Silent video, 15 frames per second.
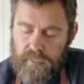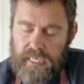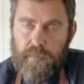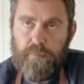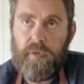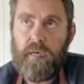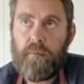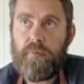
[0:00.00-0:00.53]

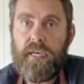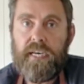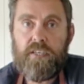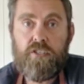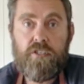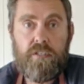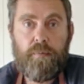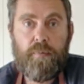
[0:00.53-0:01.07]
Keeping a blade
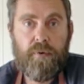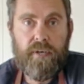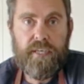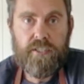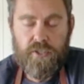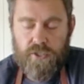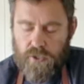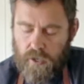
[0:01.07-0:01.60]
super
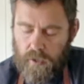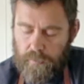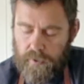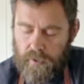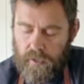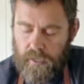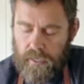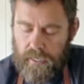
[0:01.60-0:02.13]
razor sharp
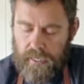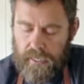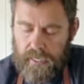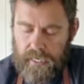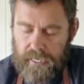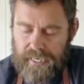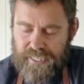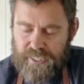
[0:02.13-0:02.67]

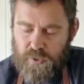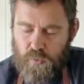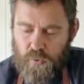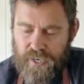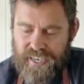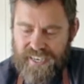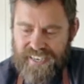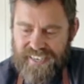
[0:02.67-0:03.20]
is
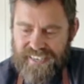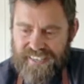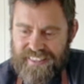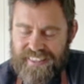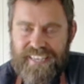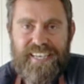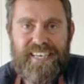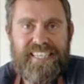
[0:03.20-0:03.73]
where
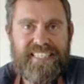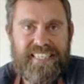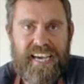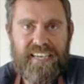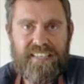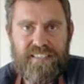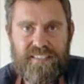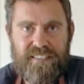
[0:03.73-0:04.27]
the least
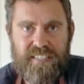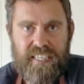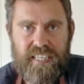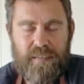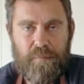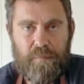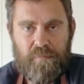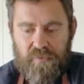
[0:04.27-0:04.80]
accidents
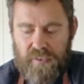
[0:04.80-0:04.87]
come.